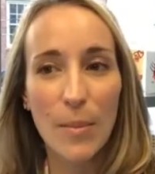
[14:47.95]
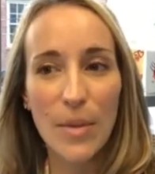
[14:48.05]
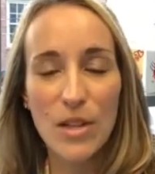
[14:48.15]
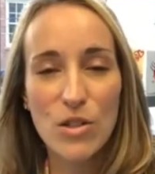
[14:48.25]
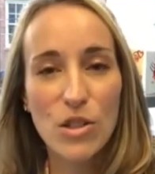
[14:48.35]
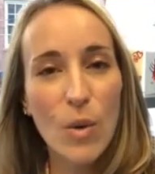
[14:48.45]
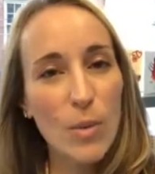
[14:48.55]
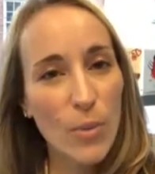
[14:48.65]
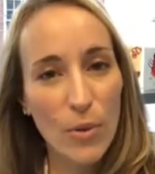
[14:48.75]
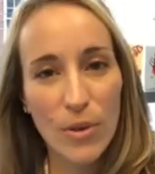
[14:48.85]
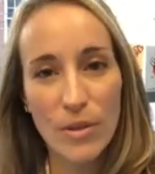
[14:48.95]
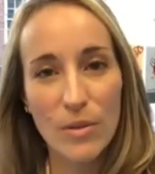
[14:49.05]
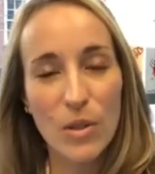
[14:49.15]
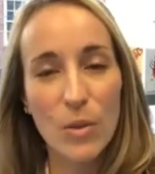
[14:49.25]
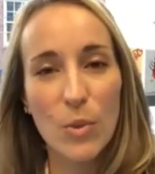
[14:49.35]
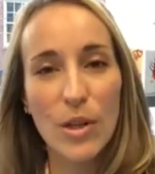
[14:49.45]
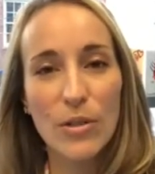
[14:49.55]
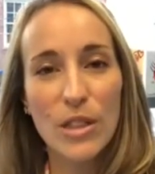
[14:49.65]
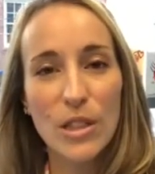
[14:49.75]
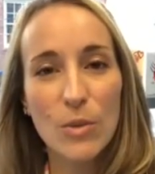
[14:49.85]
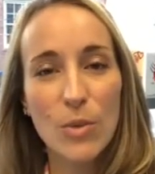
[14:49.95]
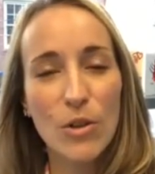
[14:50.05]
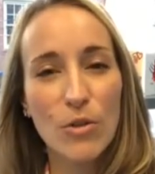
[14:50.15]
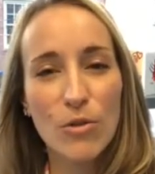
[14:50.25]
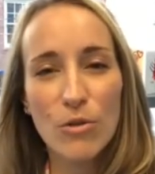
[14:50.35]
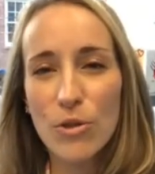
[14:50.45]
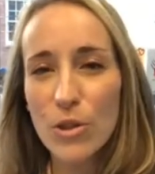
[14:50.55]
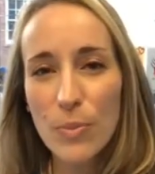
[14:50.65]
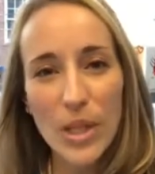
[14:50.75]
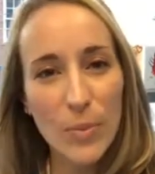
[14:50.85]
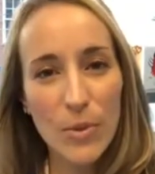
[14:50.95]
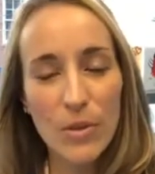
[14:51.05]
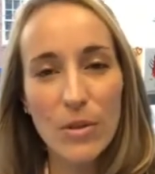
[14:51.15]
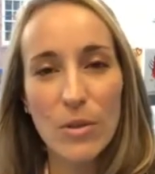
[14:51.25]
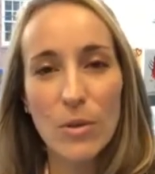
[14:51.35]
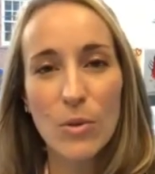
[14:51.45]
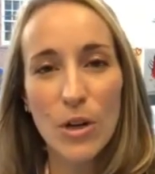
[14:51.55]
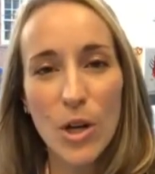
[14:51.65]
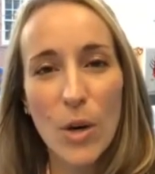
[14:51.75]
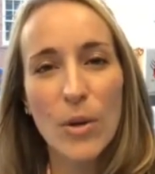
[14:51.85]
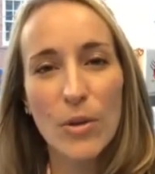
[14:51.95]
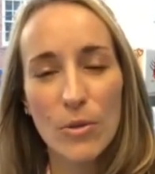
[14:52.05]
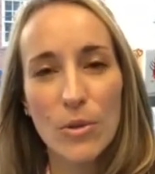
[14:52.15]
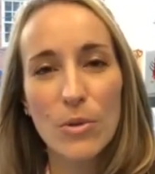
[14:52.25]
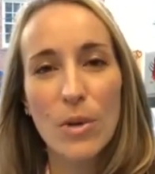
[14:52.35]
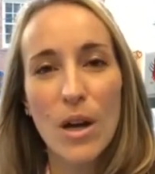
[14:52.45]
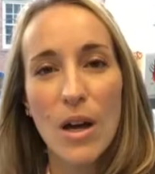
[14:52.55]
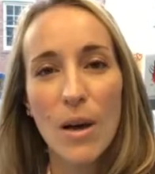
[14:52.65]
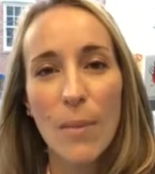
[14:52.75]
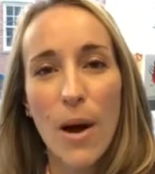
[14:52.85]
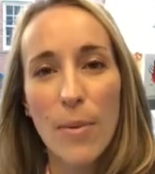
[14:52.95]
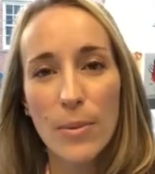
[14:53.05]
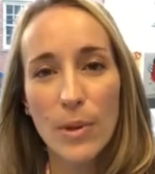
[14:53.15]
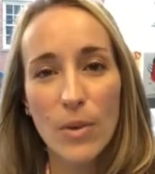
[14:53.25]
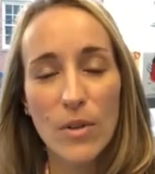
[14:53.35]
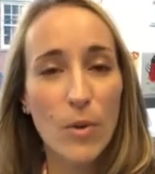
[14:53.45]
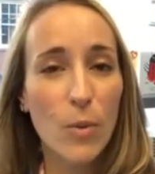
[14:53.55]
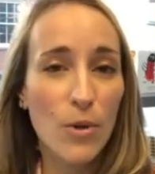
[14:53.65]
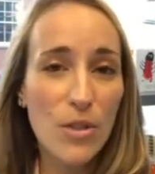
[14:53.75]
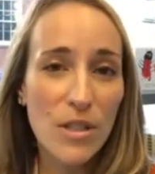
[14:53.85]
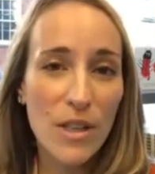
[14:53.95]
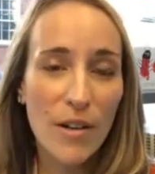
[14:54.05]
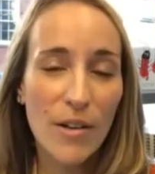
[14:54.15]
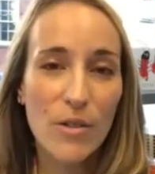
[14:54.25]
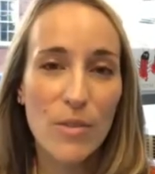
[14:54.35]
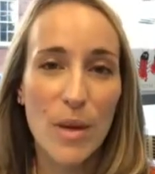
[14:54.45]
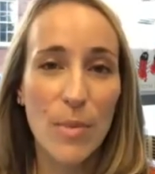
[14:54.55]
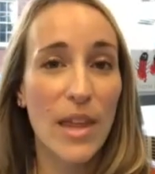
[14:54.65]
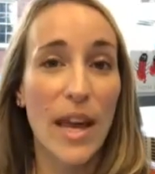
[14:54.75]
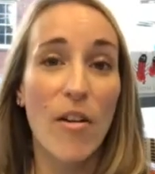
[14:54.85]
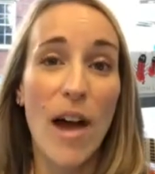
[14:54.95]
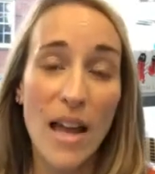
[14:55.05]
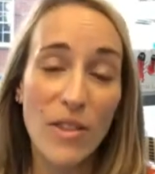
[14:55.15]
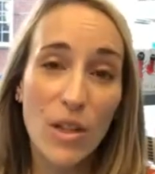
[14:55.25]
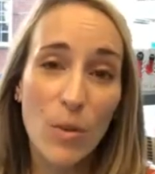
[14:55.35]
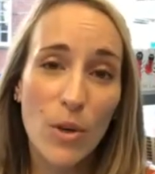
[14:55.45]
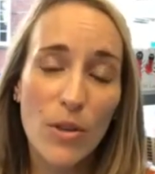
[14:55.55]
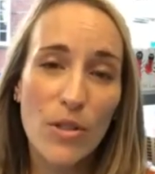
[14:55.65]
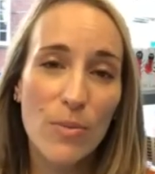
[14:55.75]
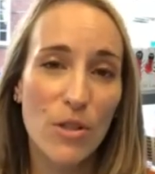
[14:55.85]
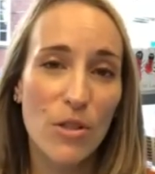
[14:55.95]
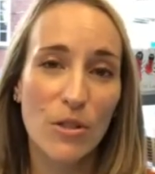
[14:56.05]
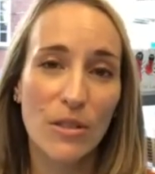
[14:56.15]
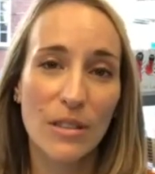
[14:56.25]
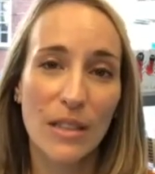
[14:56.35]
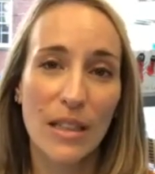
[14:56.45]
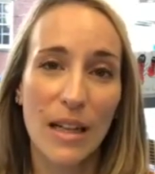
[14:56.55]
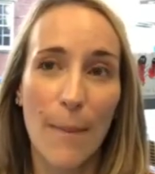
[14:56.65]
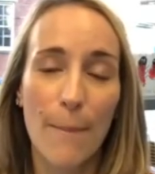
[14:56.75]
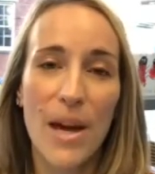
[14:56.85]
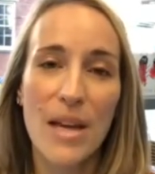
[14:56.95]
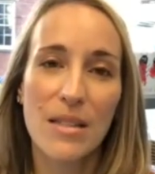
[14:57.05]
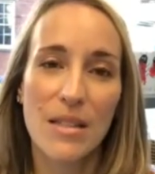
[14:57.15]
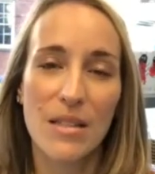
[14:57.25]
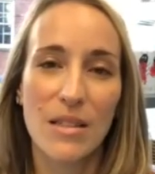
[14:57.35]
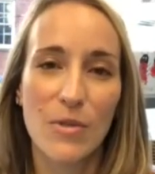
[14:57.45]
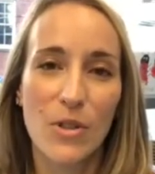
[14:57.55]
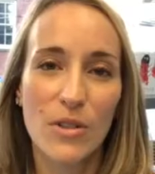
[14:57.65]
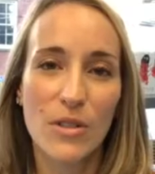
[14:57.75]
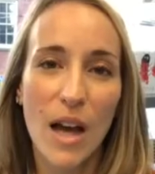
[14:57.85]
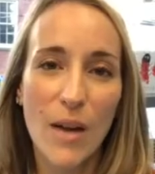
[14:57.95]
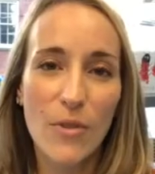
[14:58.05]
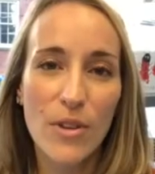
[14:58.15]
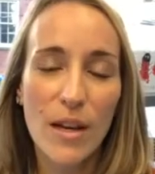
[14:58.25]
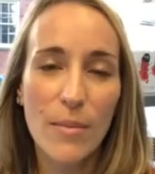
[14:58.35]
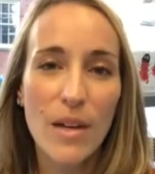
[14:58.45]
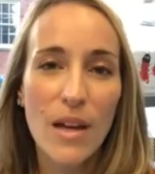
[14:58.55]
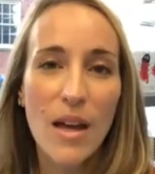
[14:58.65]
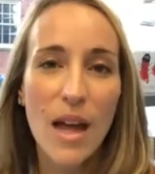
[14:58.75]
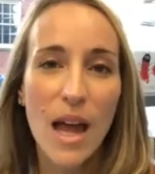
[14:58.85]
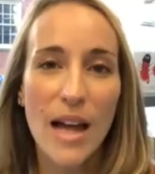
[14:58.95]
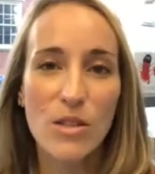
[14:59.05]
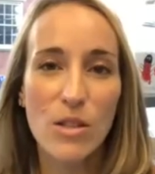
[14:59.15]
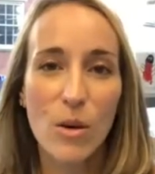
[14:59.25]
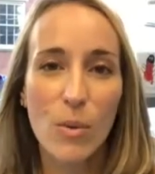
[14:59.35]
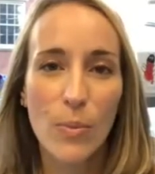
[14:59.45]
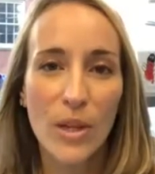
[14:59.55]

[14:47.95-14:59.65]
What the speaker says: is so important. We are dealing with good people who are going through probably one of the worst scenarios. Maybe they are at their worst, but certainly at best is a difficult time for them. And so